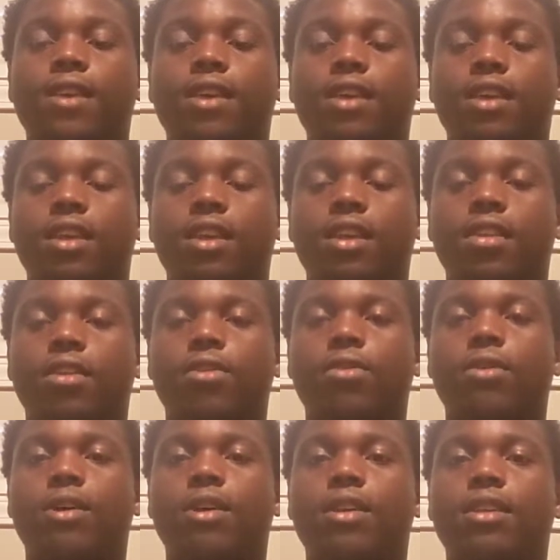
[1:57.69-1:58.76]
And
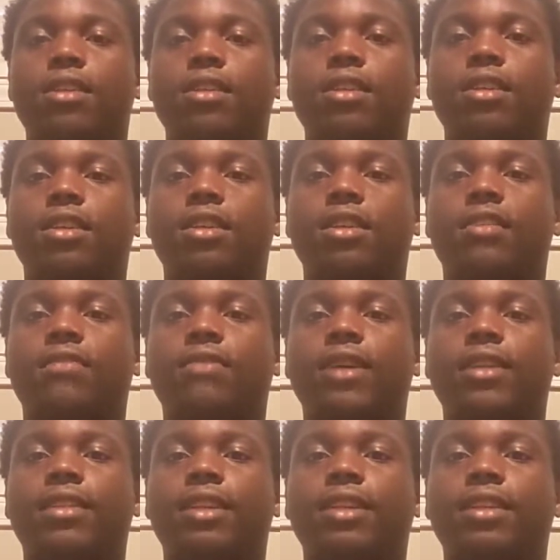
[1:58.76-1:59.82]
knowing this is
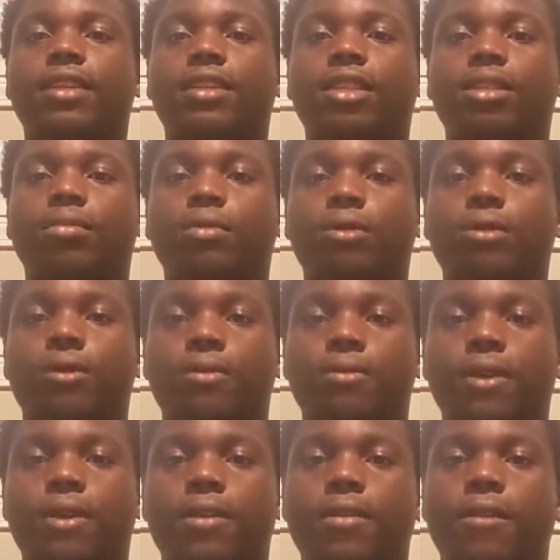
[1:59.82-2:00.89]
vexation of spirit,
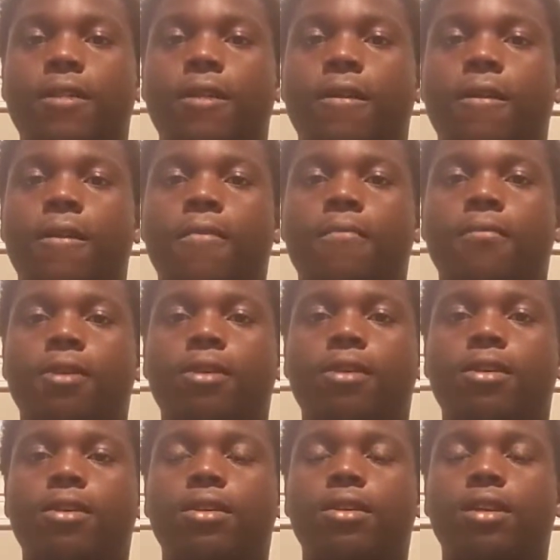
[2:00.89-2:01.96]
man.
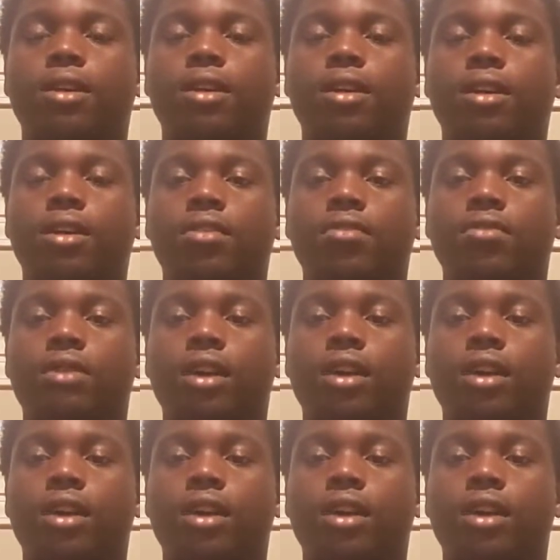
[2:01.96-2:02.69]
Because you